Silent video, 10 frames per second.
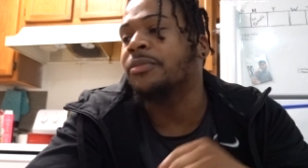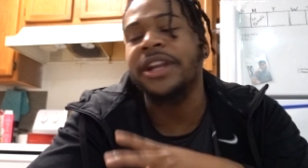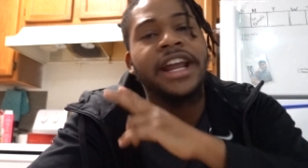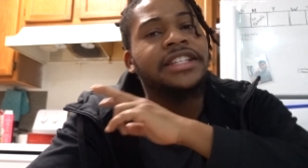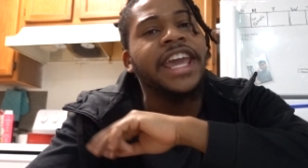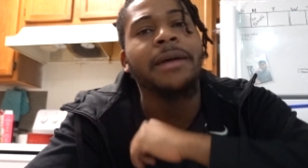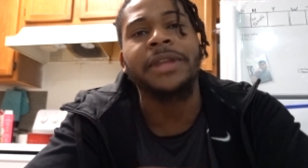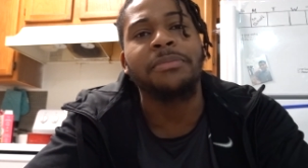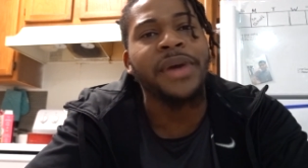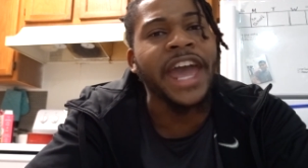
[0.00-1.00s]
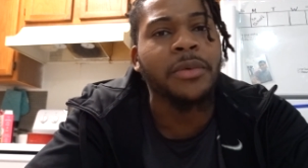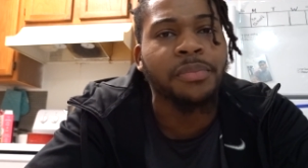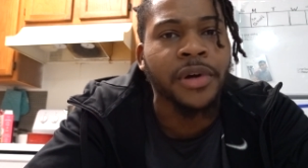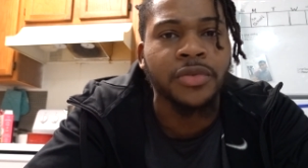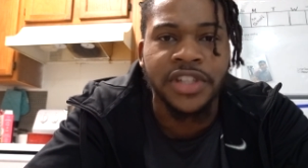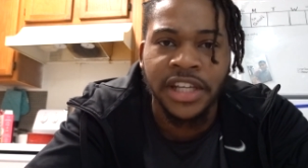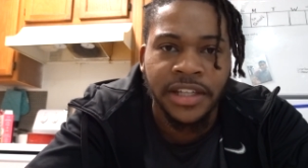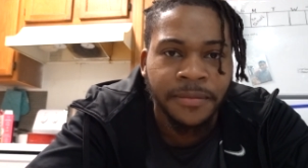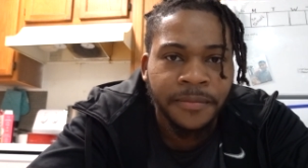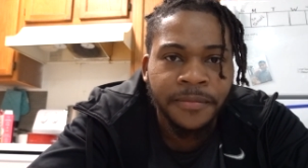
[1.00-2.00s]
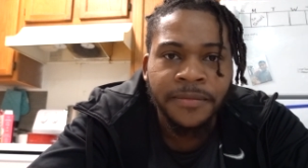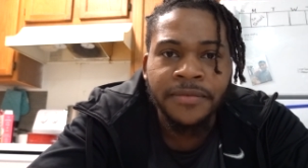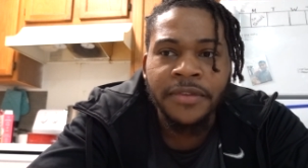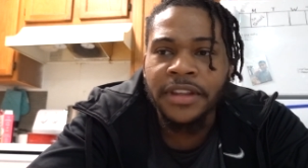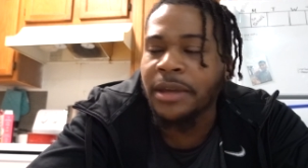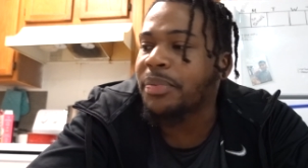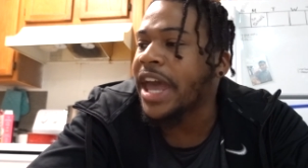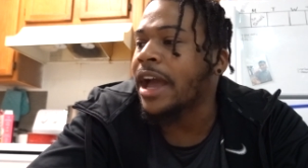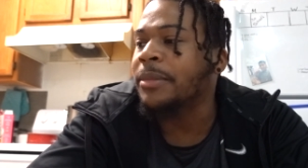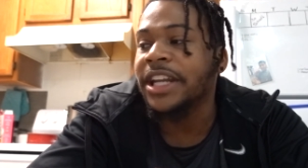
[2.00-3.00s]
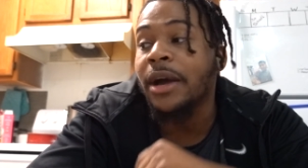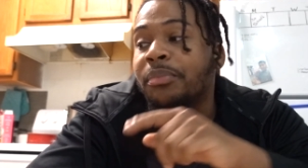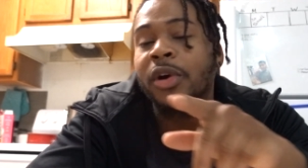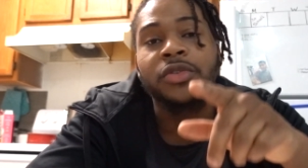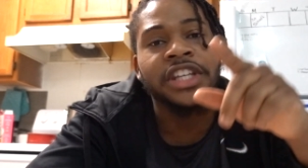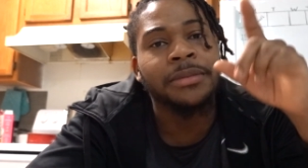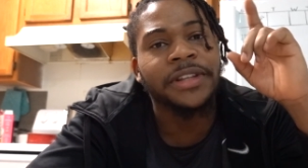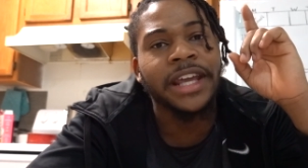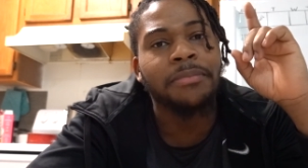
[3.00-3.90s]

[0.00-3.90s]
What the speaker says: Bananas they packed with protein. Not protein, but